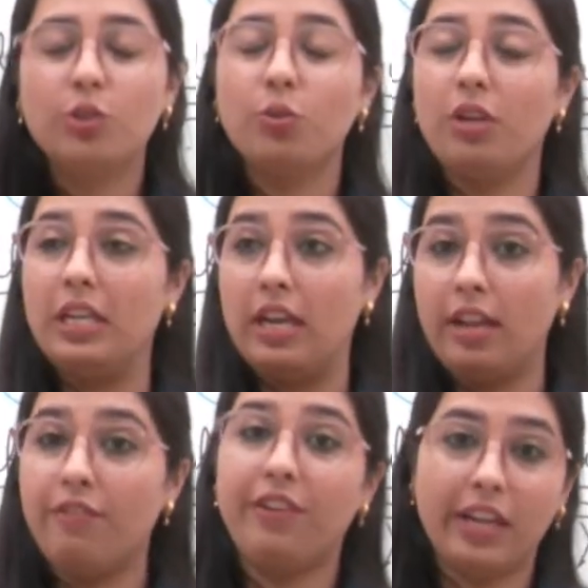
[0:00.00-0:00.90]
to
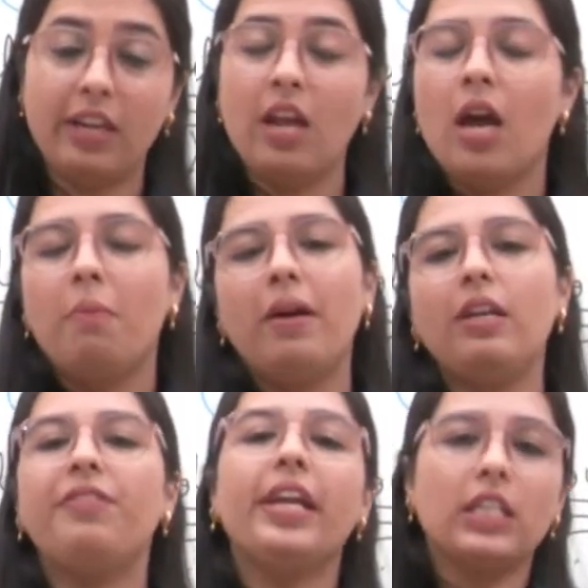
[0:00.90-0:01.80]
live in, but
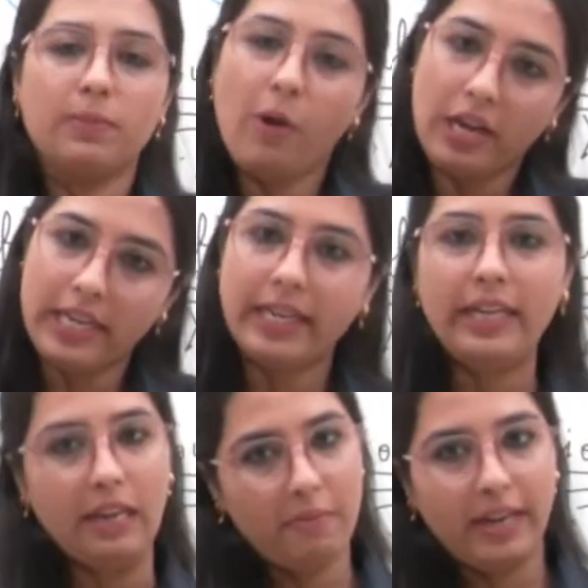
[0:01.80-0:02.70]
we are spoiling it
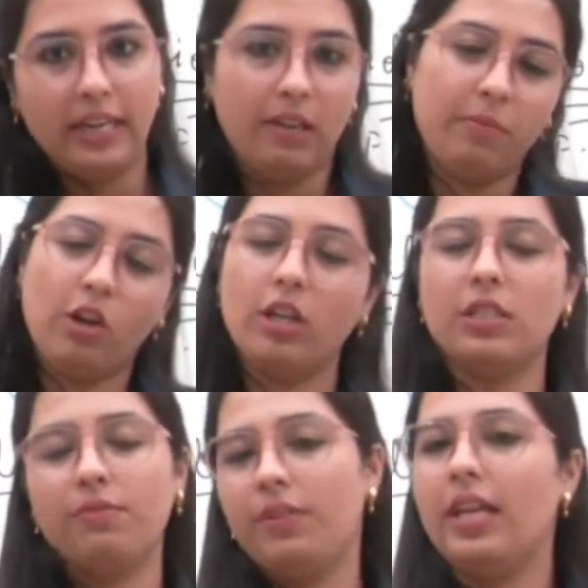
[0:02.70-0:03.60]
day by day because
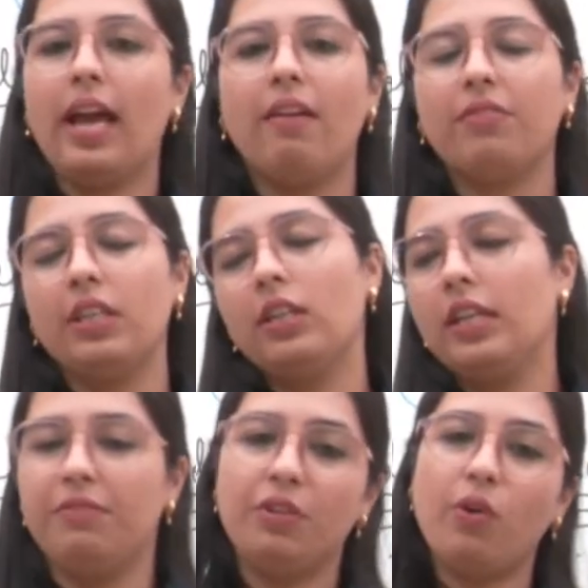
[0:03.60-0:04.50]
we have
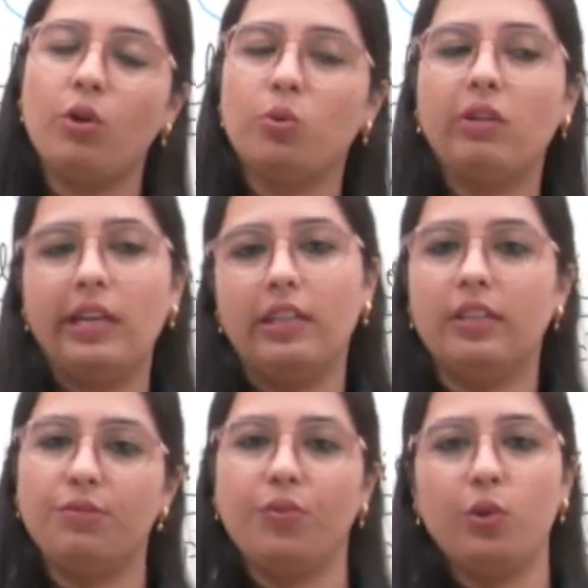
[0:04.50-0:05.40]
we want to create
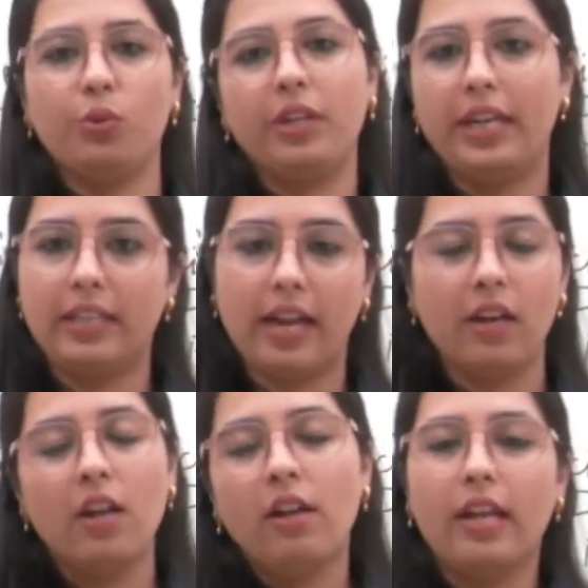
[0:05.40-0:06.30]
this, we want to create that,
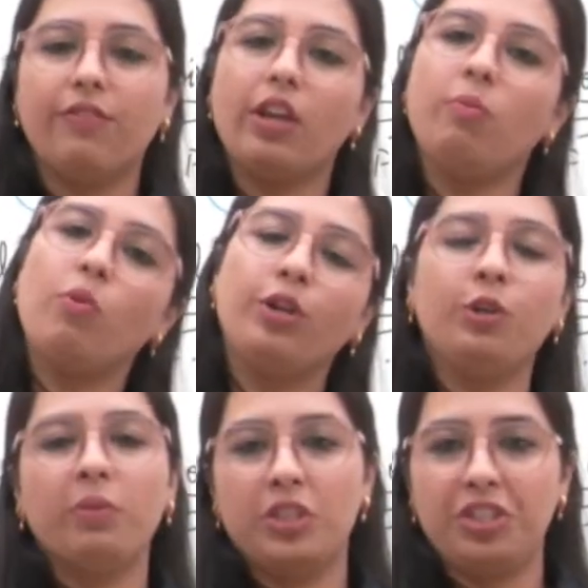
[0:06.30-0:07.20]
like we are more
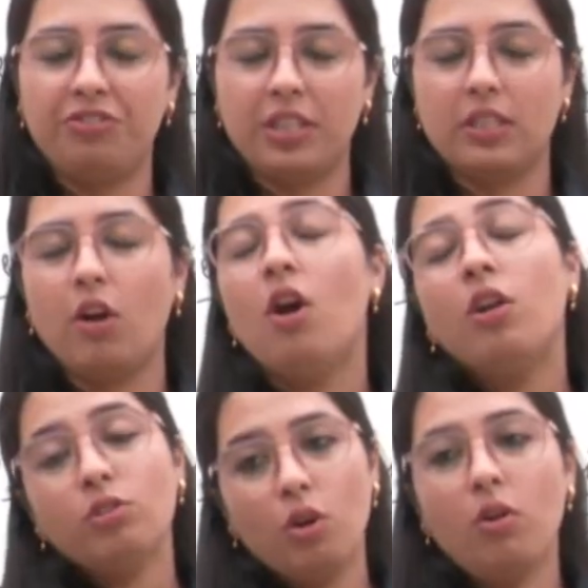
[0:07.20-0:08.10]
into machineries now.
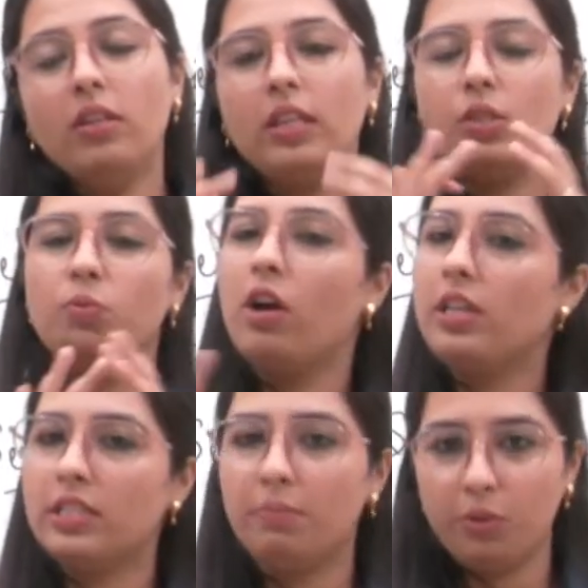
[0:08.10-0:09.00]
So this world
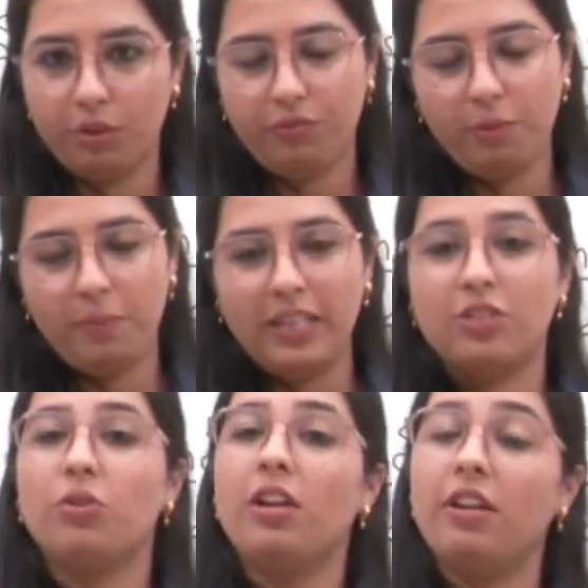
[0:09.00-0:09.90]
is a beautiful place
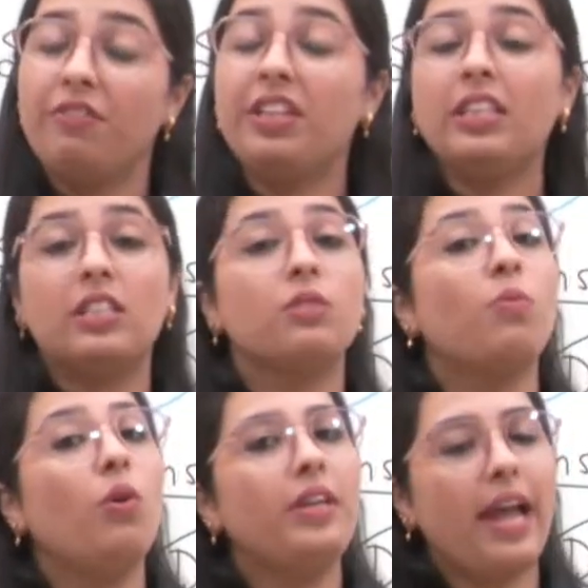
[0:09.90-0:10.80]
to live in. This is
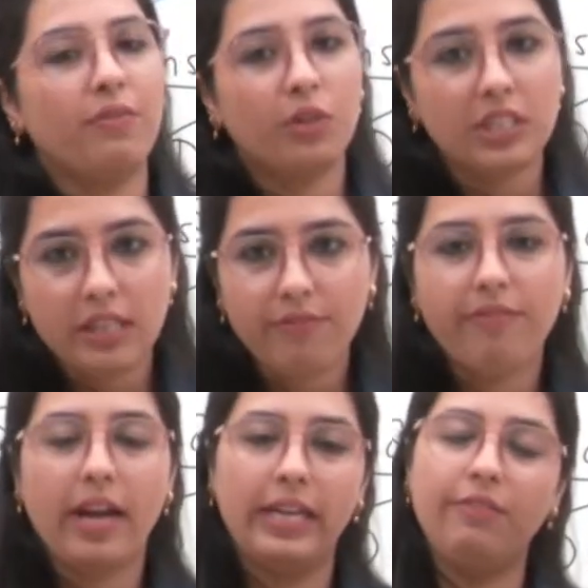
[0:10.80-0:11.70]
more
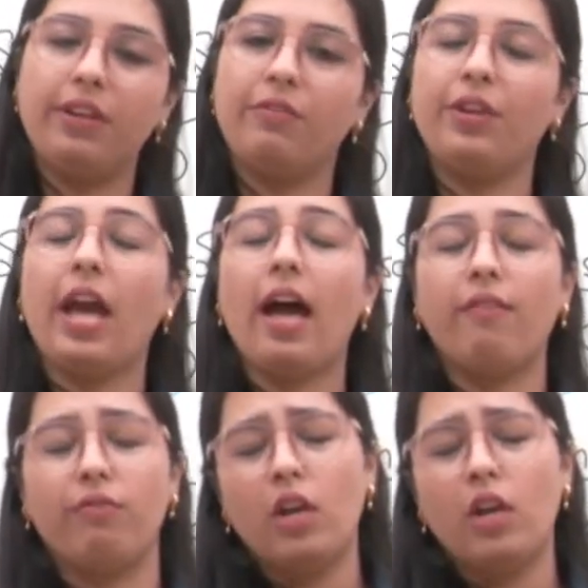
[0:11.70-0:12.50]
diversified, where we have